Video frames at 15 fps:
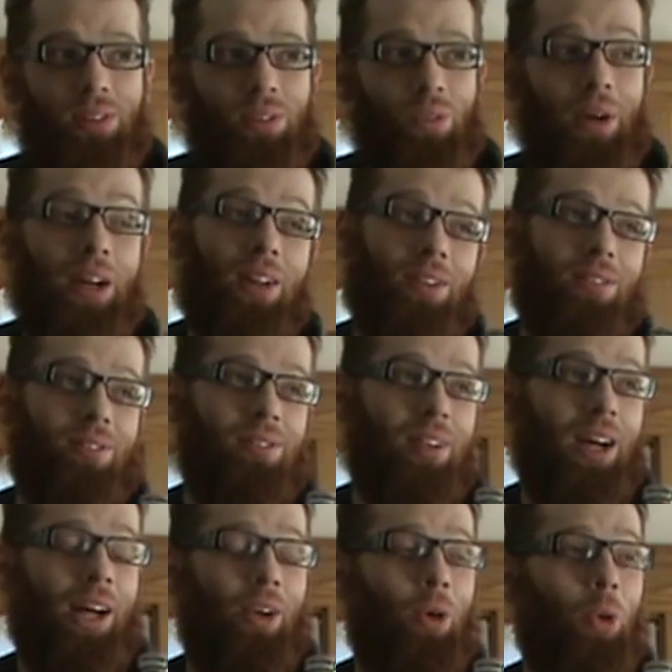Well,
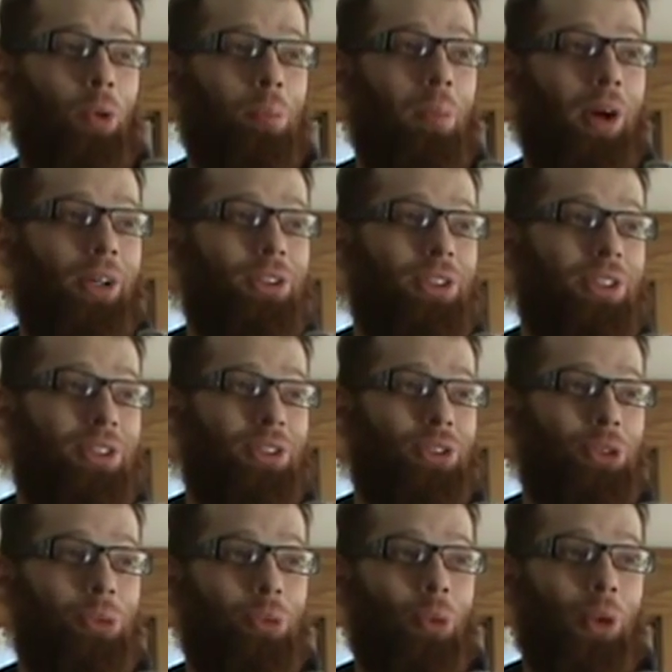on old marches
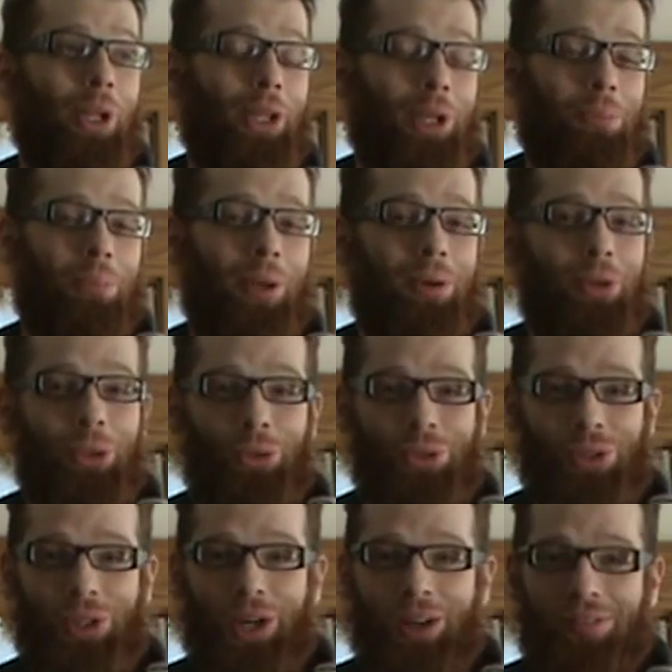you wouldn't, but new
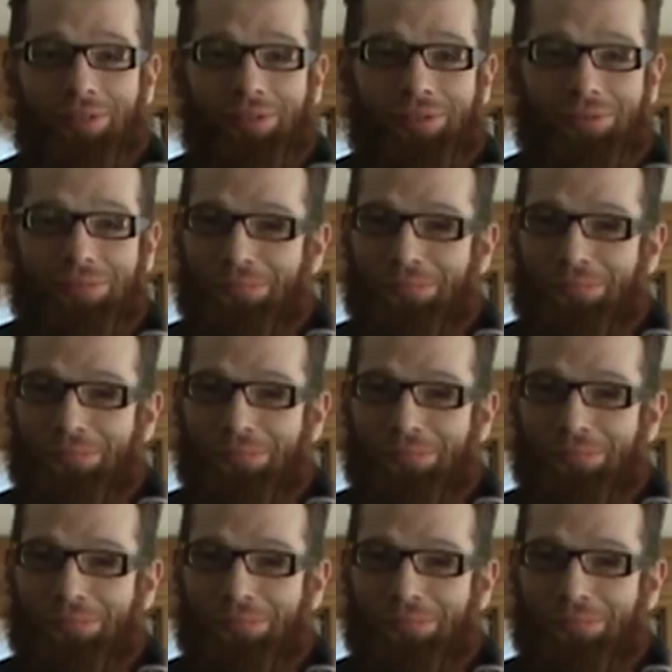stuff,